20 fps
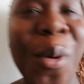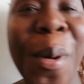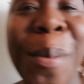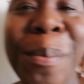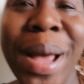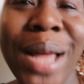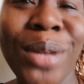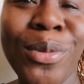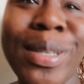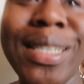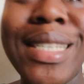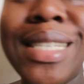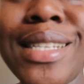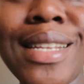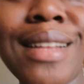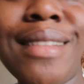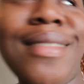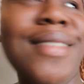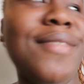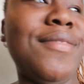one man was in
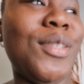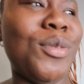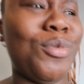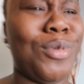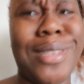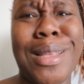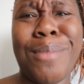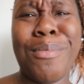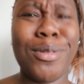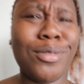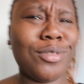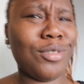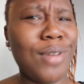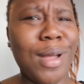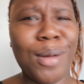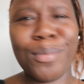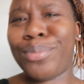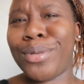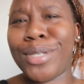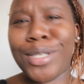the lift he was about to go
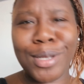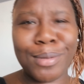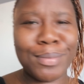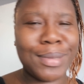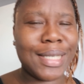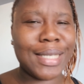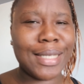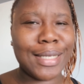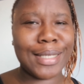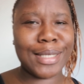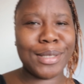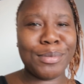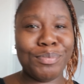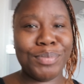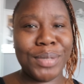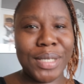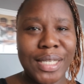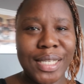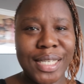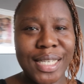and put something in the
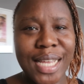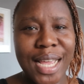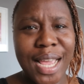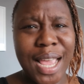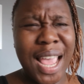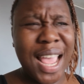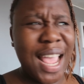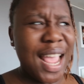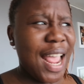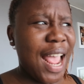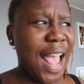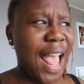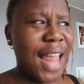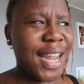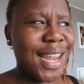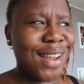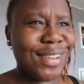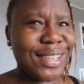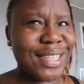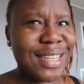bin
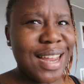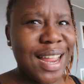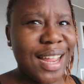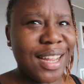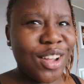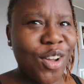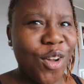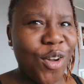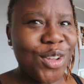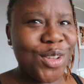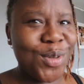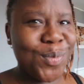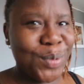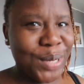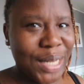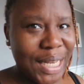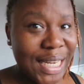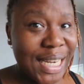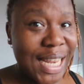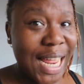and i was like are you
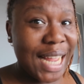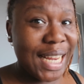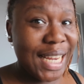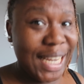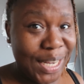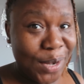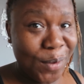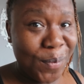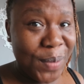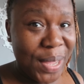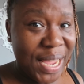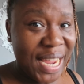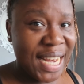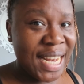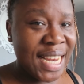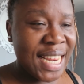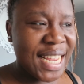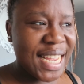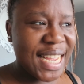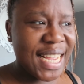putting that in the
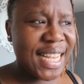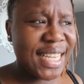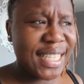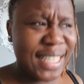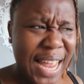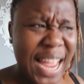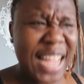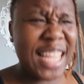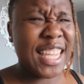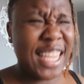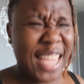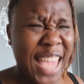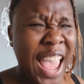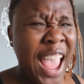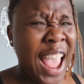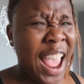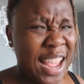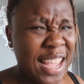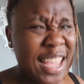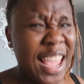bin it's like,
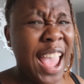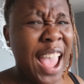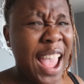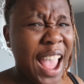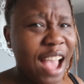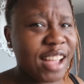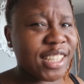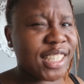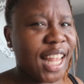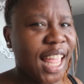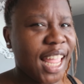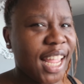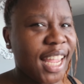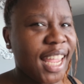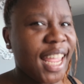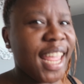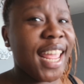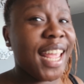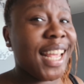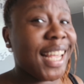yeah, yeah. I was
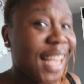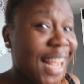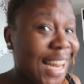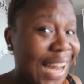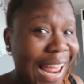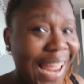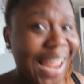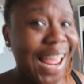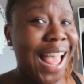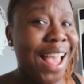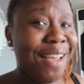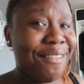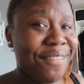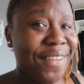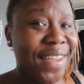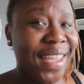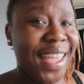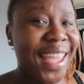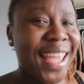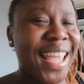like, can I have
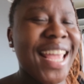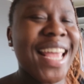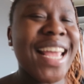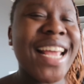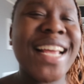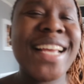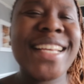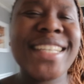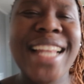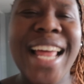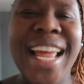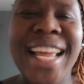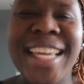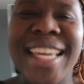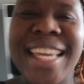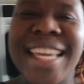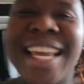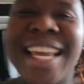it? He's like,